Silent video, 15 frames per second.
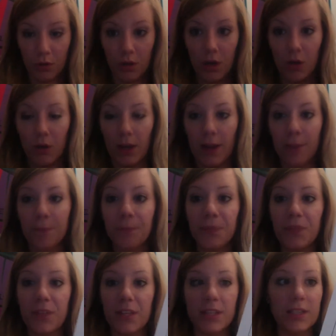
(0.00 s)
Okay,
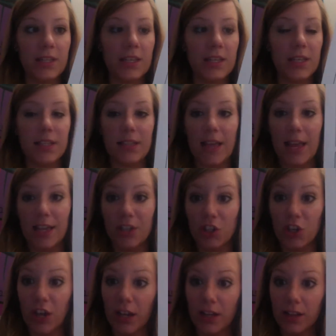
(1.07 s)
this is a
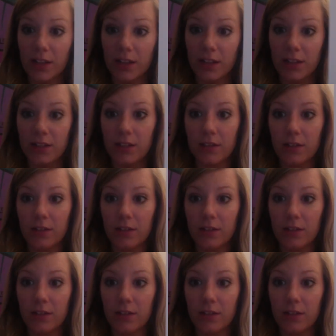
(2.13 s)
checklist.